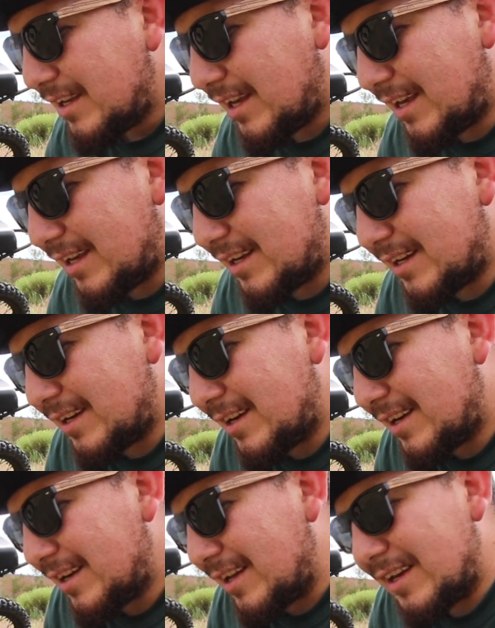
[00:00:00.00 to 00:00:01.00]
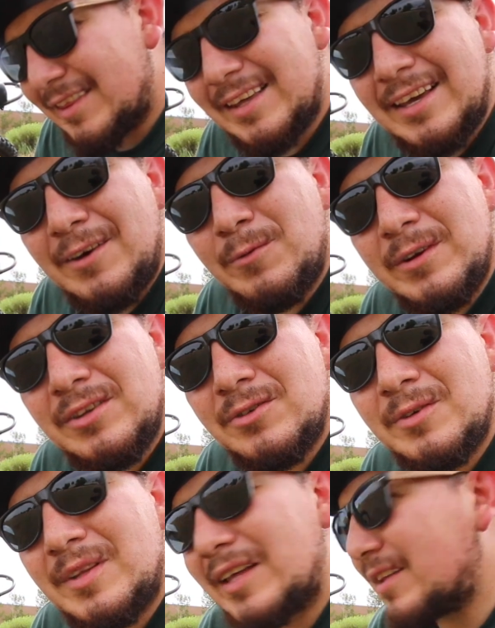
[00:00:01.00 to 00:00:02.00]
And I think I want to
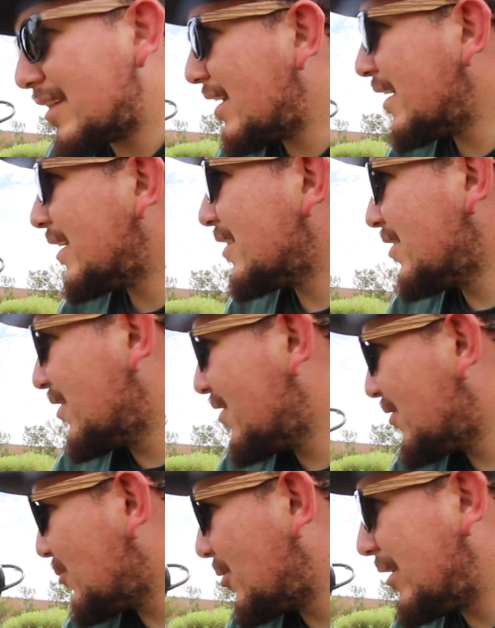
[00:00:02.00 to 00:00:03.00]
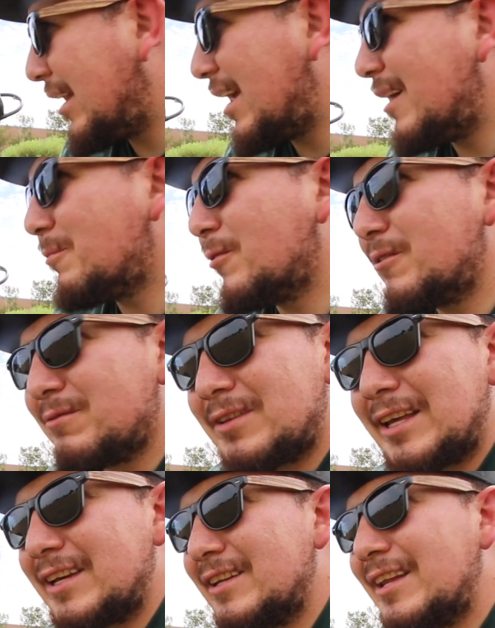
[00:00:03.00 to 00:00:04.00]
do it like that, just one lap, one
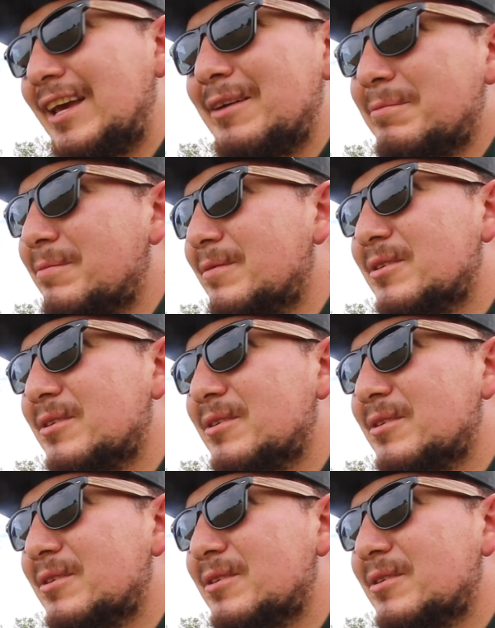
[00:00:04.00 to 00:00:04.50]
flying lap.